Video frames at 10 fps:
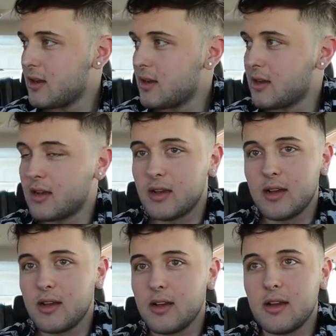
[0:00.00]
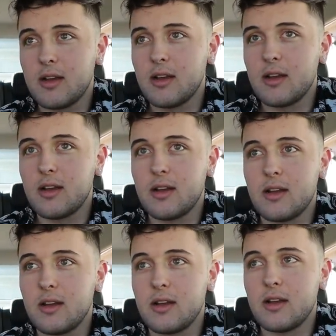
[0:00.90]

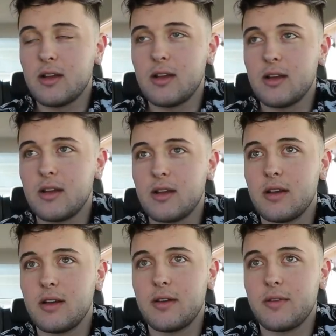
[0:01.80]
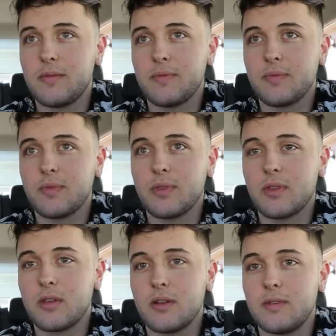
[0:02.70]

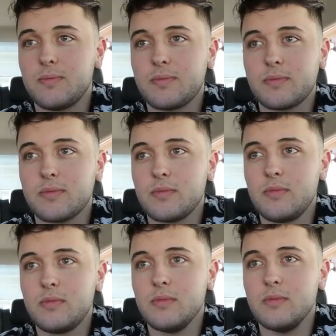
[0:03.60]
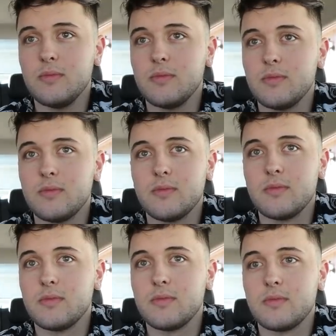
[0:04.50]

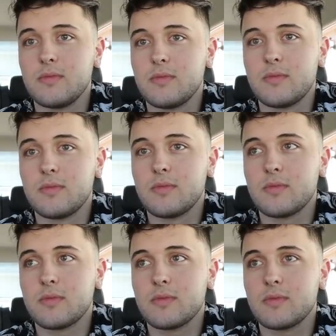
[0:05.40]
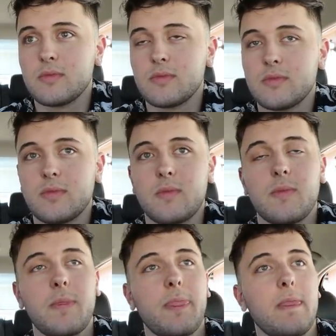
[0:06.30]

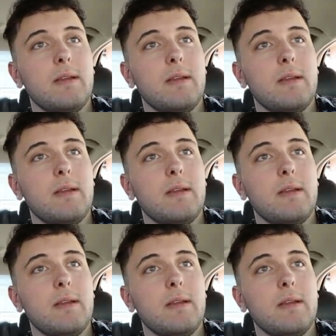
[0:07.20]
(silent)